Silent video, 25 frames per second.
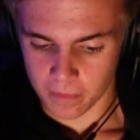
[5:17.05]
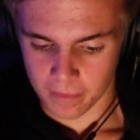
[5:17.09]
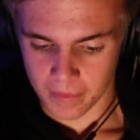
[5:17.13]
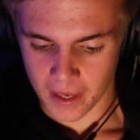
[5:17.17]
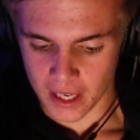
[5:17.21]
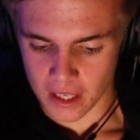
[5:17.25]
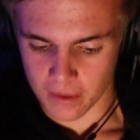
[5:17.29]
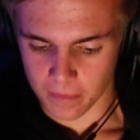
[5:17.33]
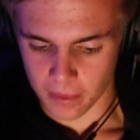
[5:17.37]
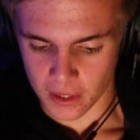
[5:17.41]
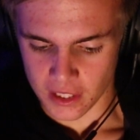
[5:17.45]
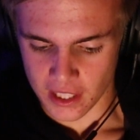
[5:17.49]

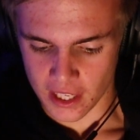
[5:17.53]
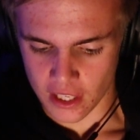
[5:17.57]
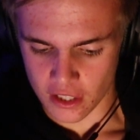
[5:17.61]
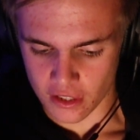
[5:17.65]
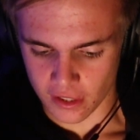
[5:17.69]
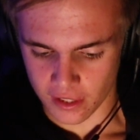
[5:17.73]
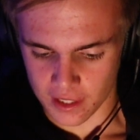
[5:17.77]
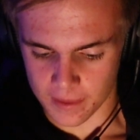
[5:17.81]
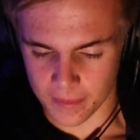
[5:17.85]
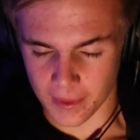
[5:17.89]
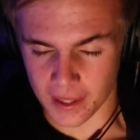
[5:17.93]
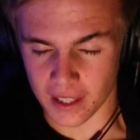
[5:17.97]

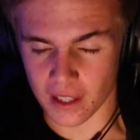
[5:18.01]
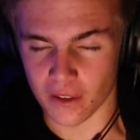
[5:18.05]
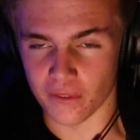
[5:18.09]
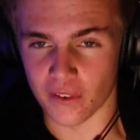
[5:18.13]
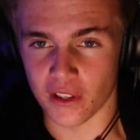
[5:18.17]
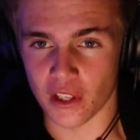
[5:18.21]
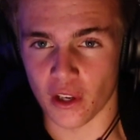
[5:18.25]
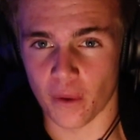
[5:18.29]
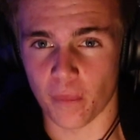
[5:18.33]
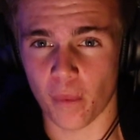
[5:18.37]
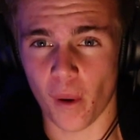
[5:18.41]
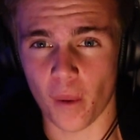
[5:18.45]
potentially be in a
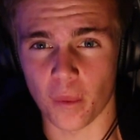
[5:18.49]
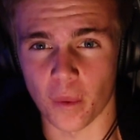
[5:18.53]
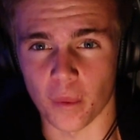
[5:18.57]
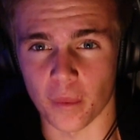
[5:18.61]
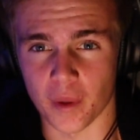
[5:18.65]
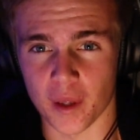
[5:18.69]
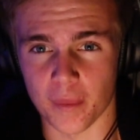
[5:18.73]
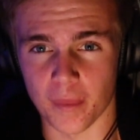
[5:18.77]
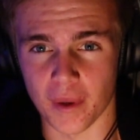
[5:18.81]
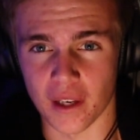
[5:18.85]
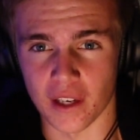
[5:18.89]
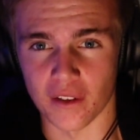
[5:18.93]
video,
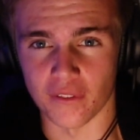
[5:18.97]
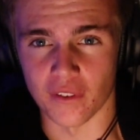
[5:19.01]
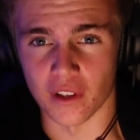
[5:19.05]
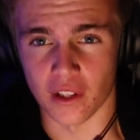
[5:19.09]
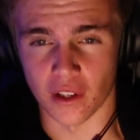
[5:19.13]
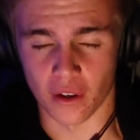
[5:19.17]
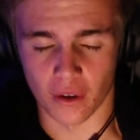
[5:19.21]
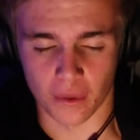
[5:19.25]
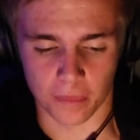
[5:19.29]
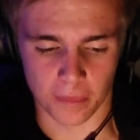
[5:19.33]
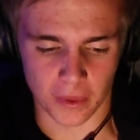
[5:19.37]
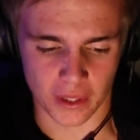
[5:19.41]
probably be in a
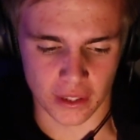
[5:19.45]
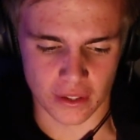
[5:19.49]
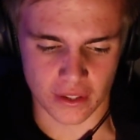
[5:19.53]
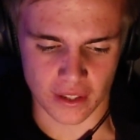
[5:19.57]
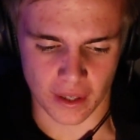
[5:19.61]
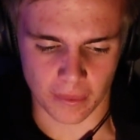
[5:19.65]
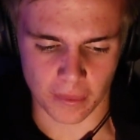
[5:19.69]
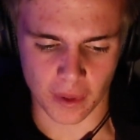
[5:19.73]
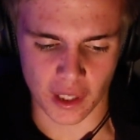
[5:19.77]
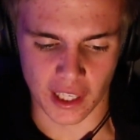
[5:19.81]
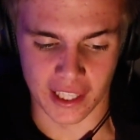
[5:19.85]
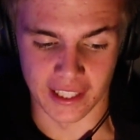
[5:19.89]
video
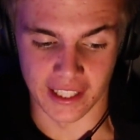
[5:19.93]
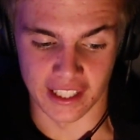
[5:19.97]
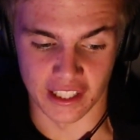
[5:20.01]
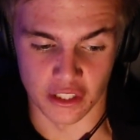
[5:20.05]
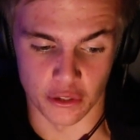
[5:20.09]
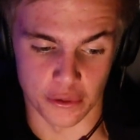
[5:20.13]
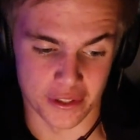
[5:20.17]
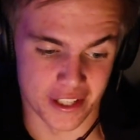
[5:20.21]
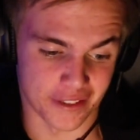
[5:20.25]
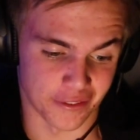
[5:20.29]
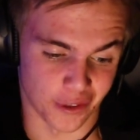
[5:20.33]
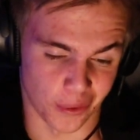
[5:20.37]
because I'm gonna need
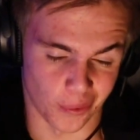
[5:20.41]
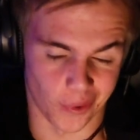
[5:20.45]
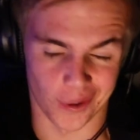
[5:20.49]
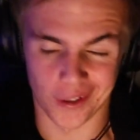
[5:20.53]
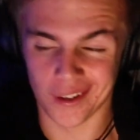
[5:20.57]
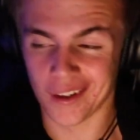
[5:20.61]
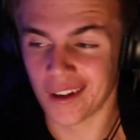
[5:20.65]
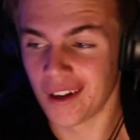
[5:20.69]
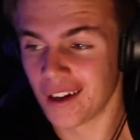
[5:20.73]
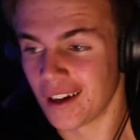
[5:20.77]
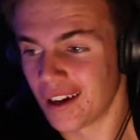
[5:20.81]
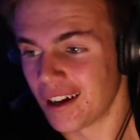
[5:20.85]
to use
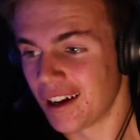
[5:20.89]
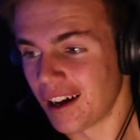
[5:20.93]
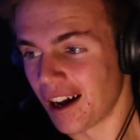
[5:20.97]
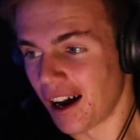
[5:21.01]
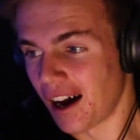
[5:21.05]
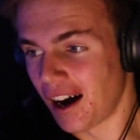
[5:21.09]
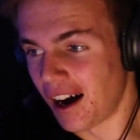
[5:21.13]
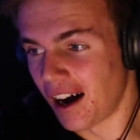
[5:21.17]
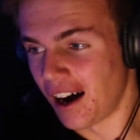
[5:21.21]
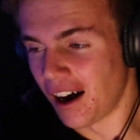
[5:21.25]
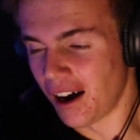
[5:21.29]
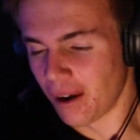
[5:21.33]
everyone.
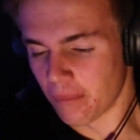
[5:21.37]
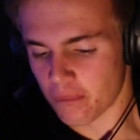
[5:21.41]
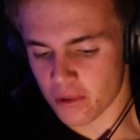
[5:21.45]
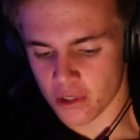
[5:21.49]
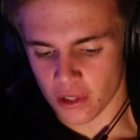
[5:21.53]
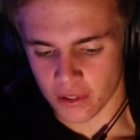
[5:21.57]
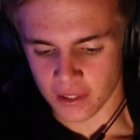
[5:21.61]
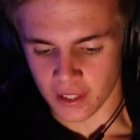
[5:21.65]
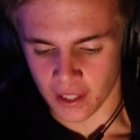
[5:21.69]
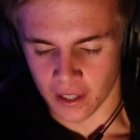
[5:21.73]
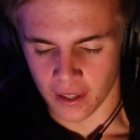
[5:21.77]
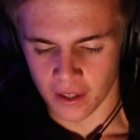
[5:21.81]
Um,
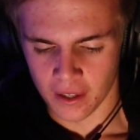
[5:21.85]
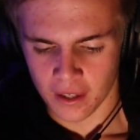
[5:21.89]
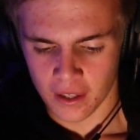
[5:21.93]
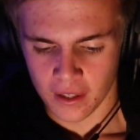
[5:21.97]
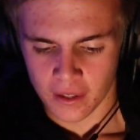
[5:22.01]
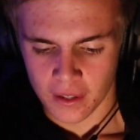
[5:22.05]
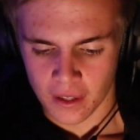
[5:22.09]
so yeah.